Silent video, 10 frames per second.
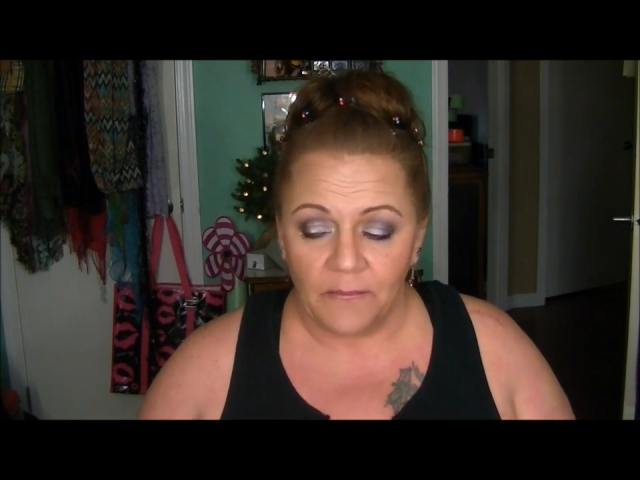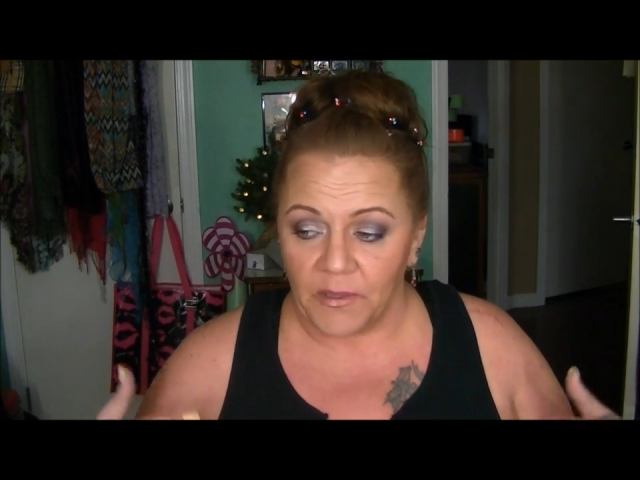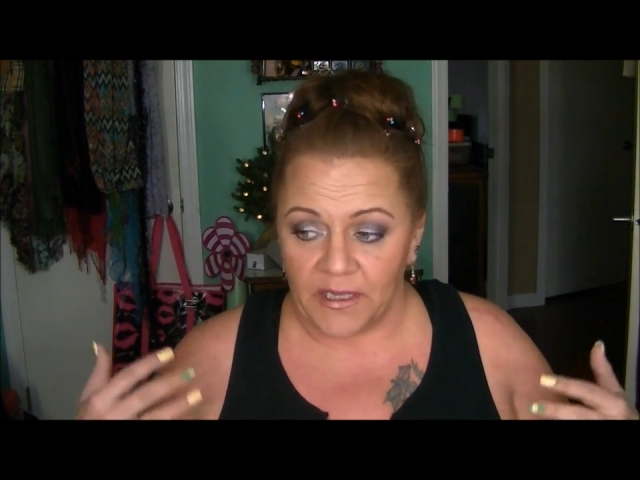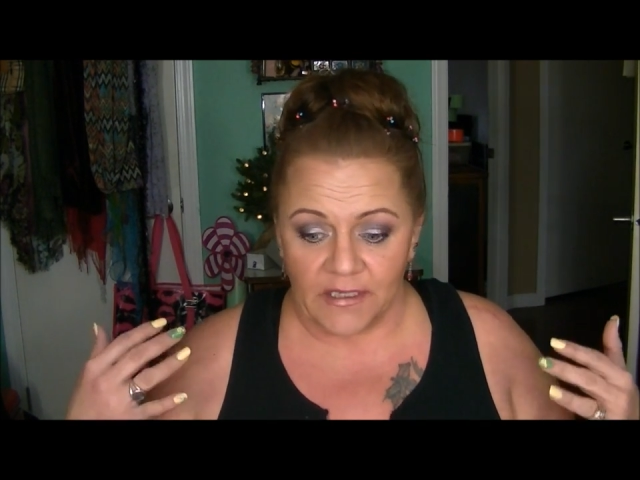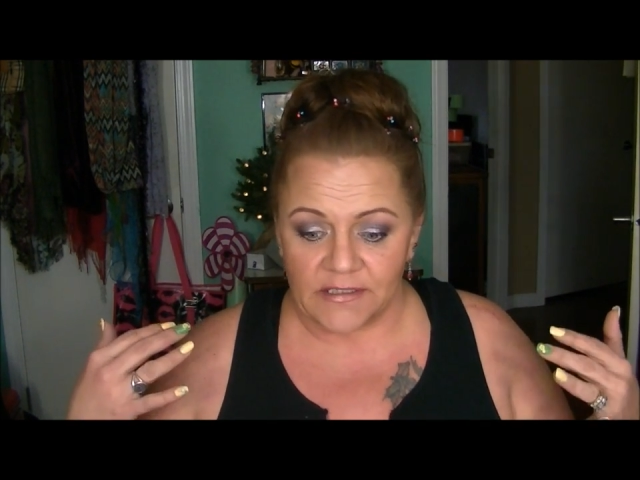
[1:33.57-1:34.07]

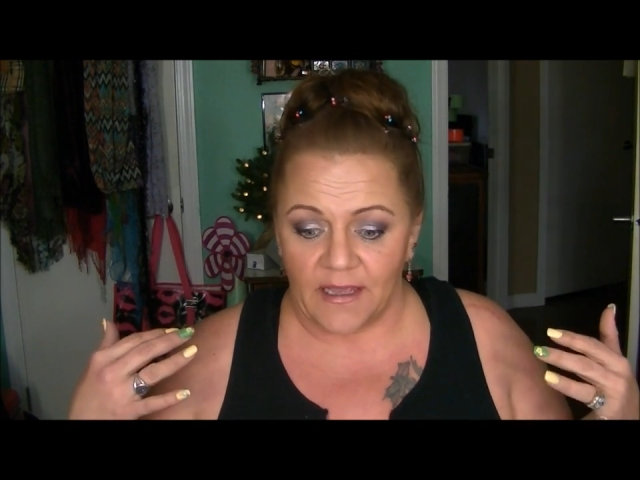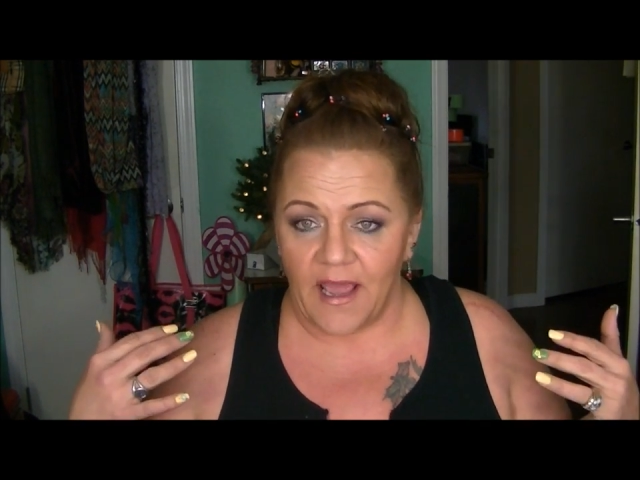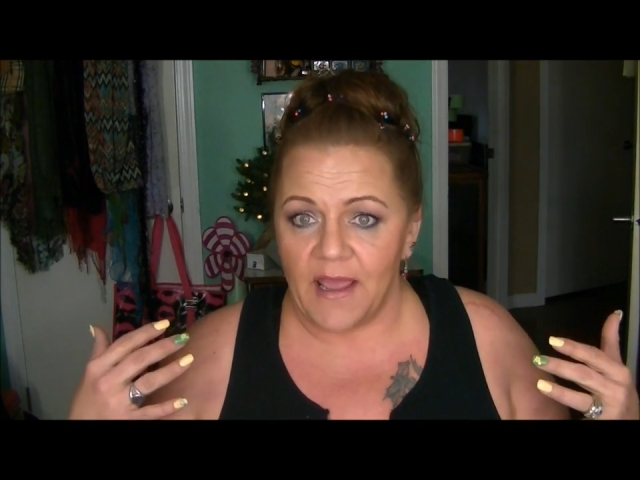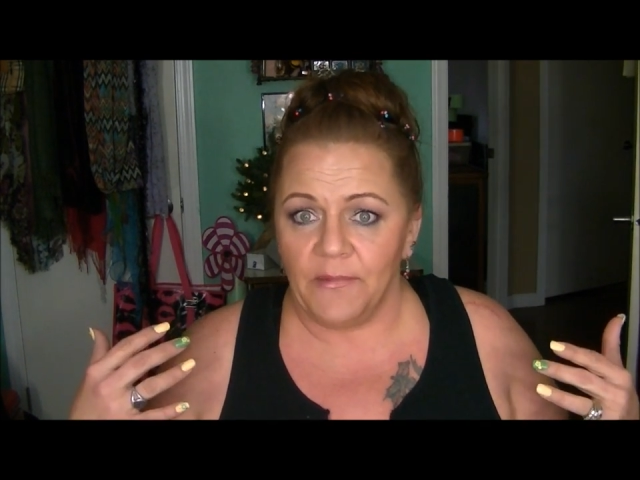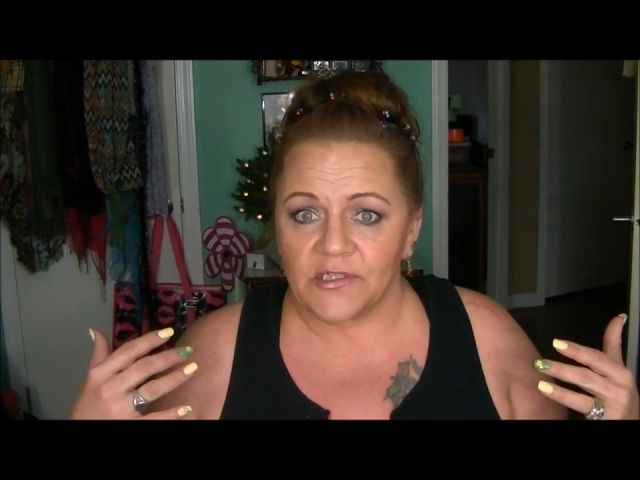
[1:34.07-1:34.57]
because they
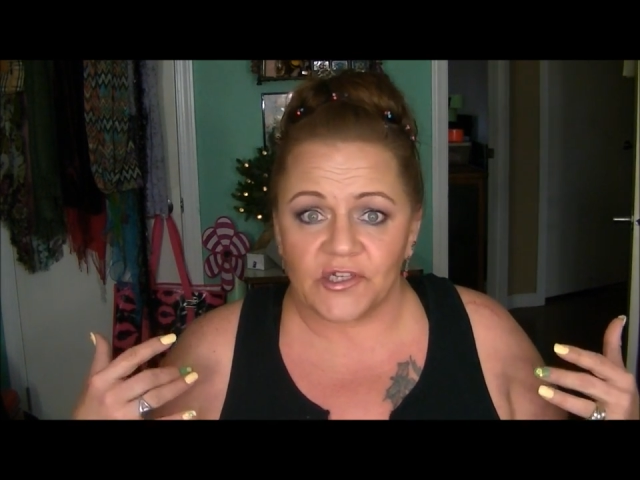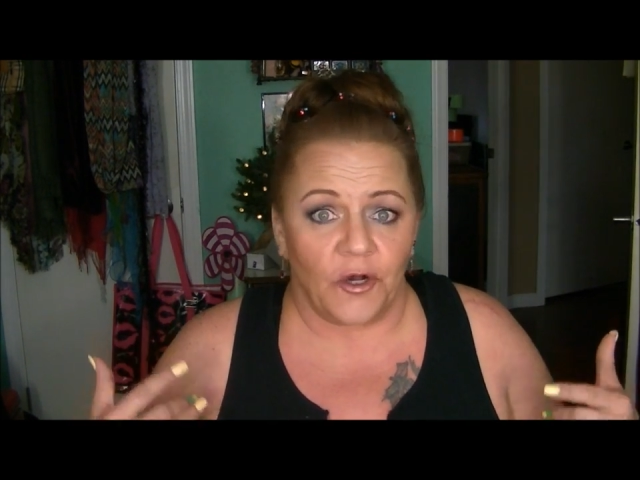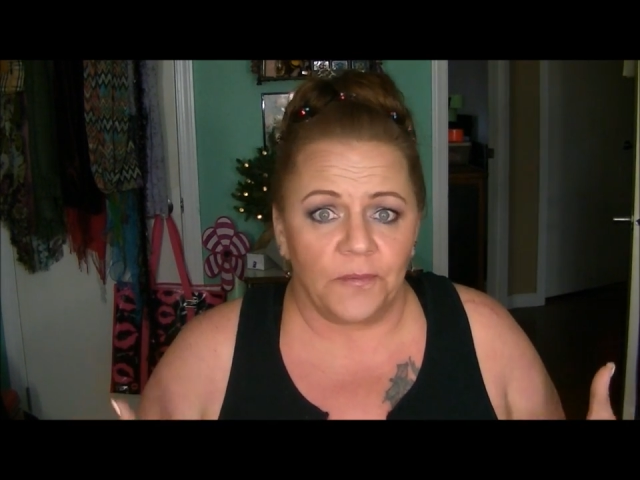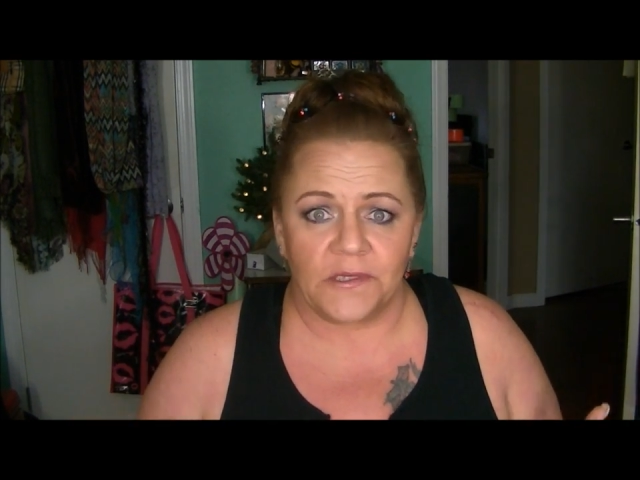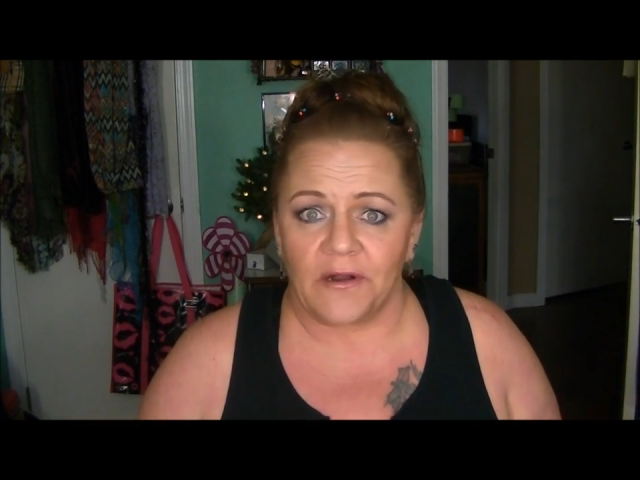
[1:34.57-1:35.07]
came and
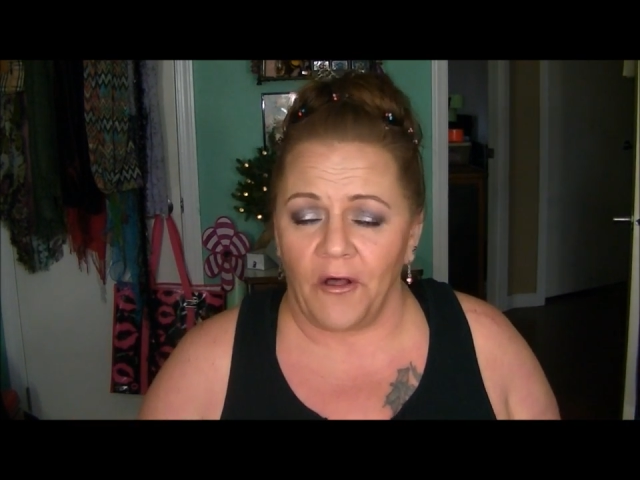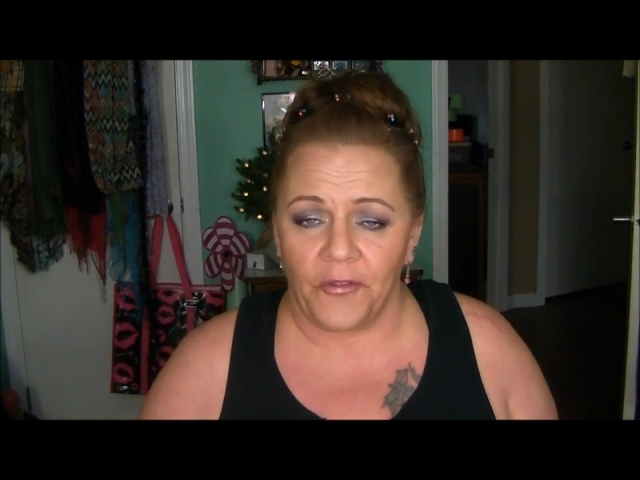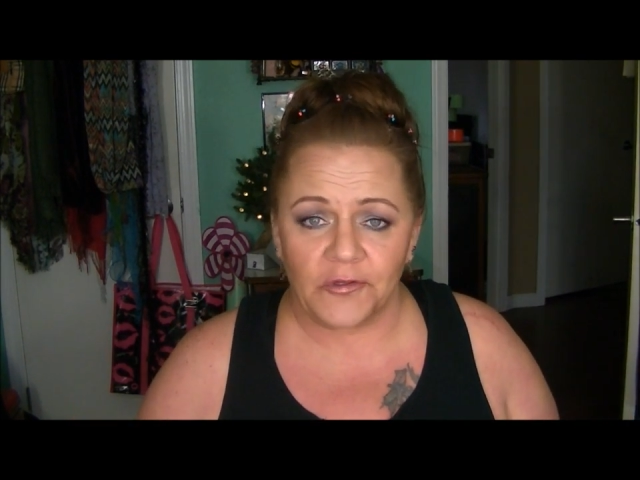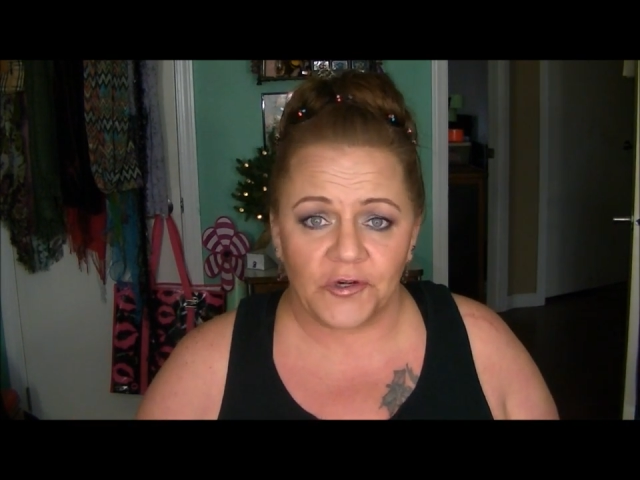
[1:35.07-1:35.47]
sculpted all those